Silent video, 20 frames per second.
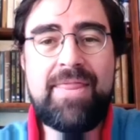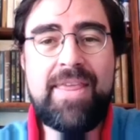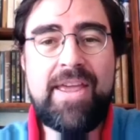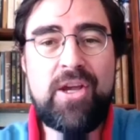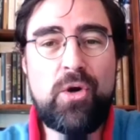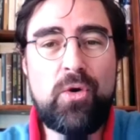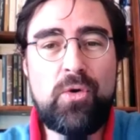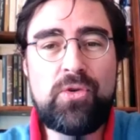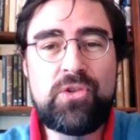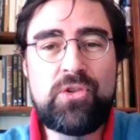And
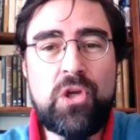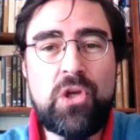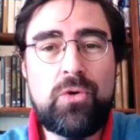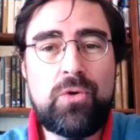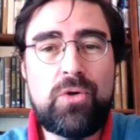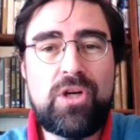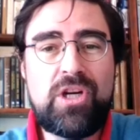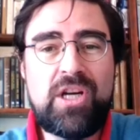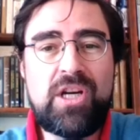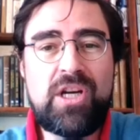they
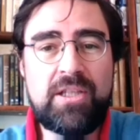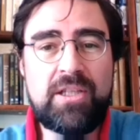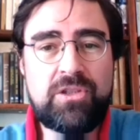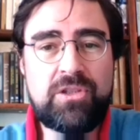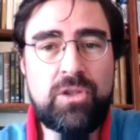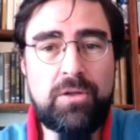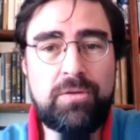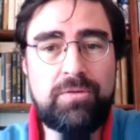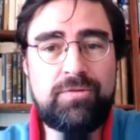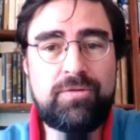also
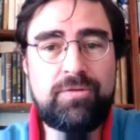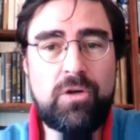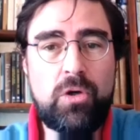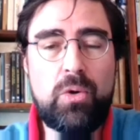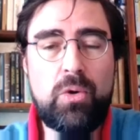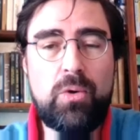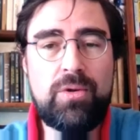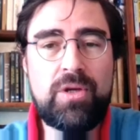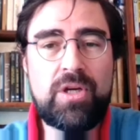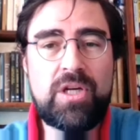cut off
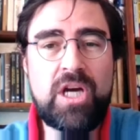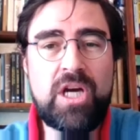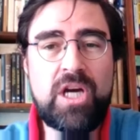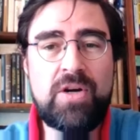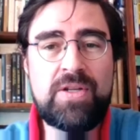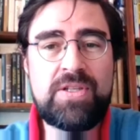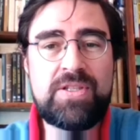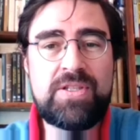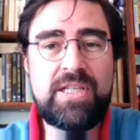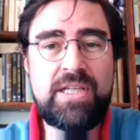all the
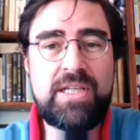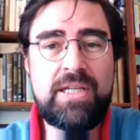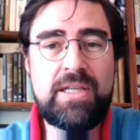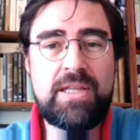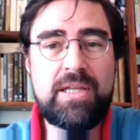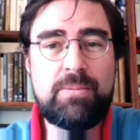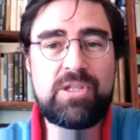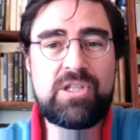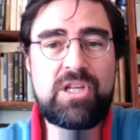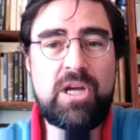currency
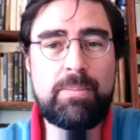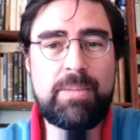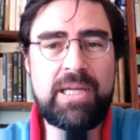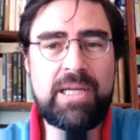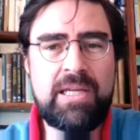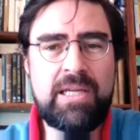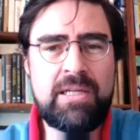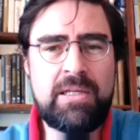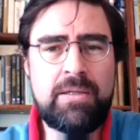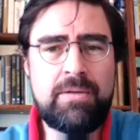that was
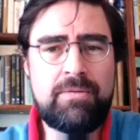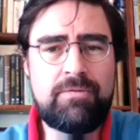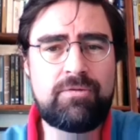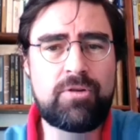coming in